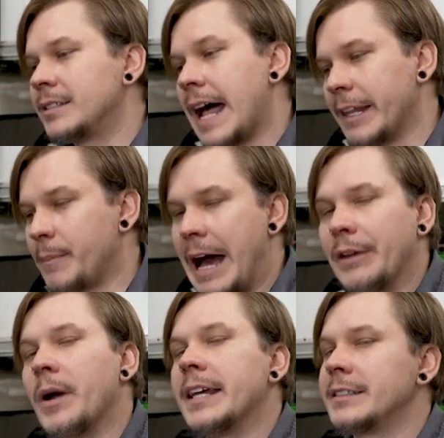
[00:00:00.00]
solid
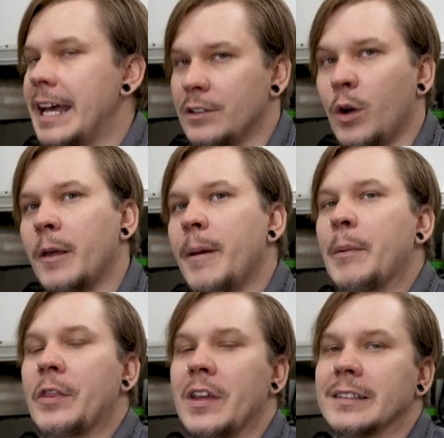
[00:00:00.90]
body waste, that toilet
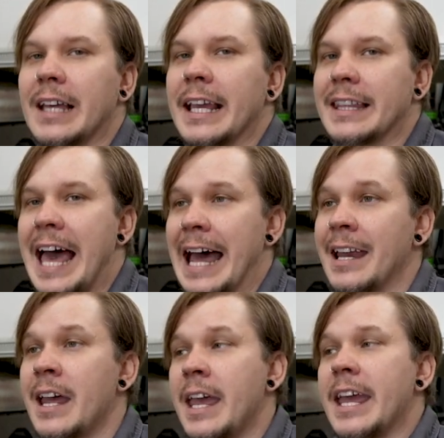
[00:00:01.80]
paper, things like
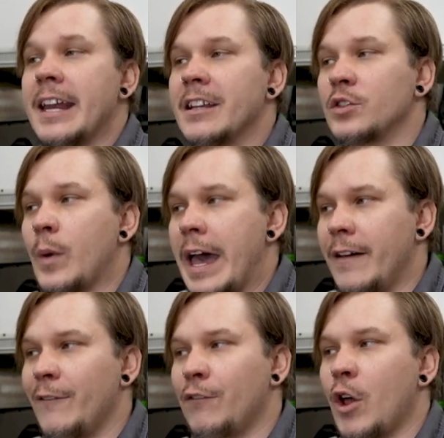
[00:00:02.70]
that, in its
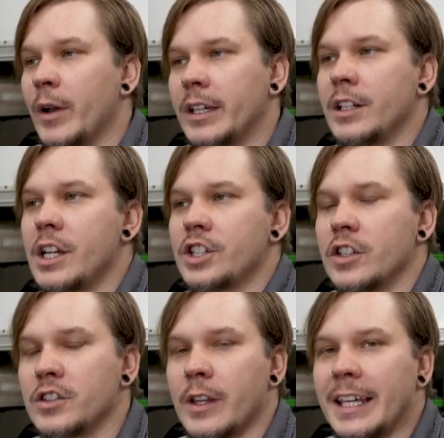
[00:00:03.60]
wet and flowing
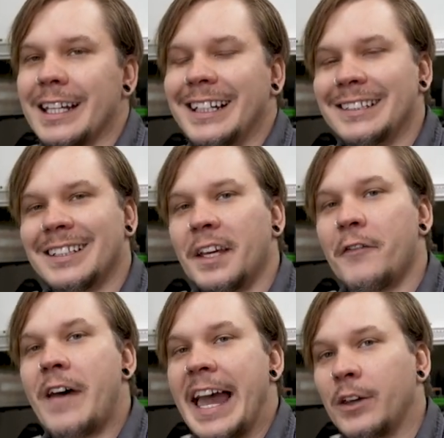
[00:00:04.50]
condition so they can easily
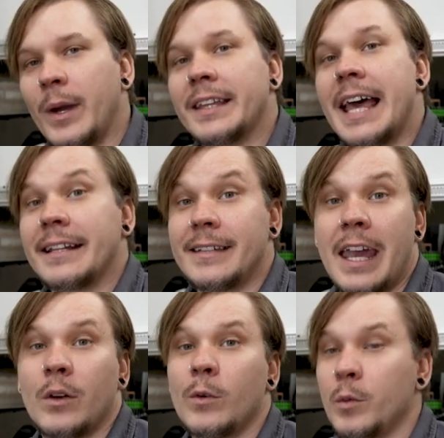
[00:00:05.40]
evacuate that
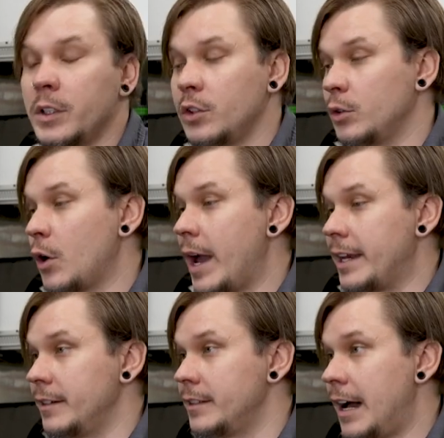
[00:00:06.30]
tank when we do go
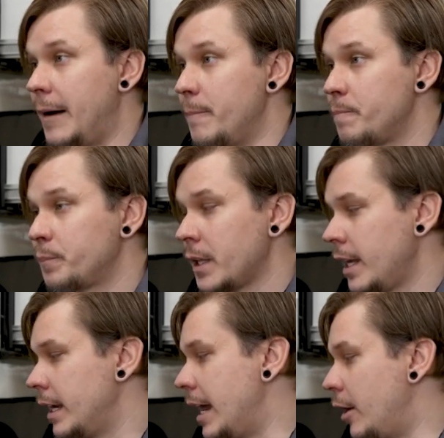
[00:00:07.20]
ahead and dump.
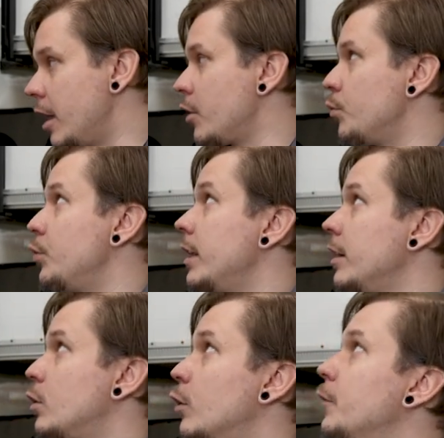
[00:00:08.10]
Now, another
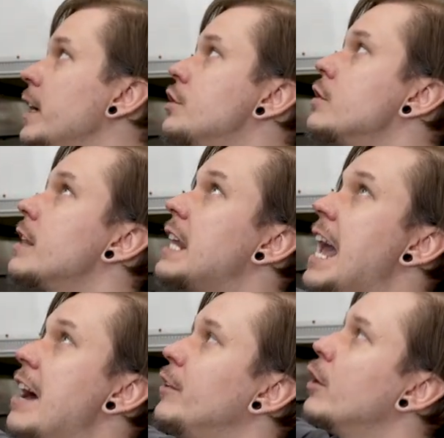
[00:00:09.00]
really cool feature that they
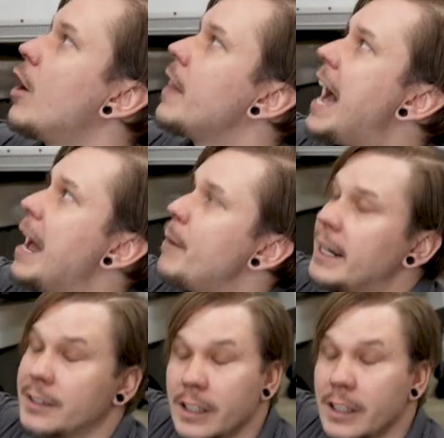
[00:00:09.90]
have here on the IBEX